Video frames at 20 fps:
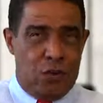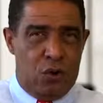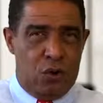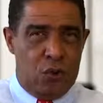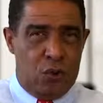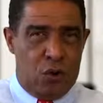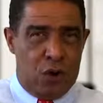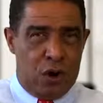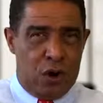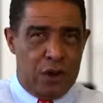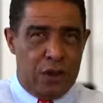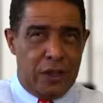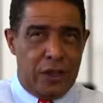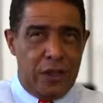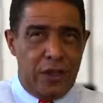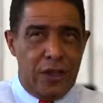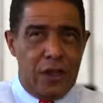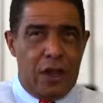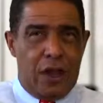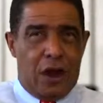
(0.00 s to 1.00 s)
won't work.
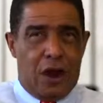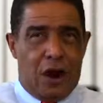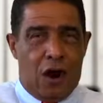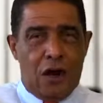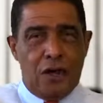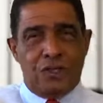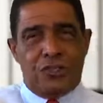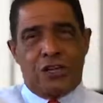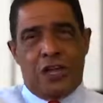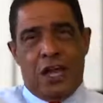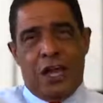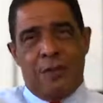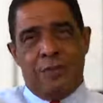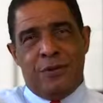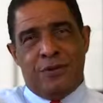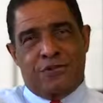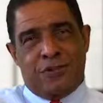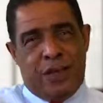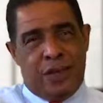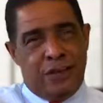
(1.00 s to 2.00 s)
Our job
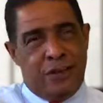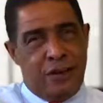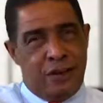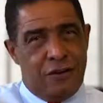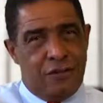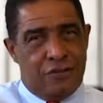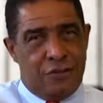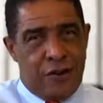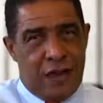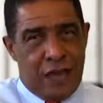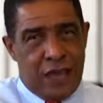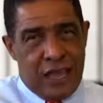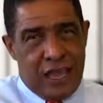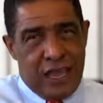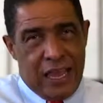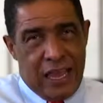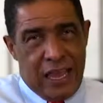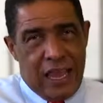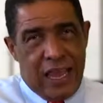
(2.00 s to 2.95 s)
is to identify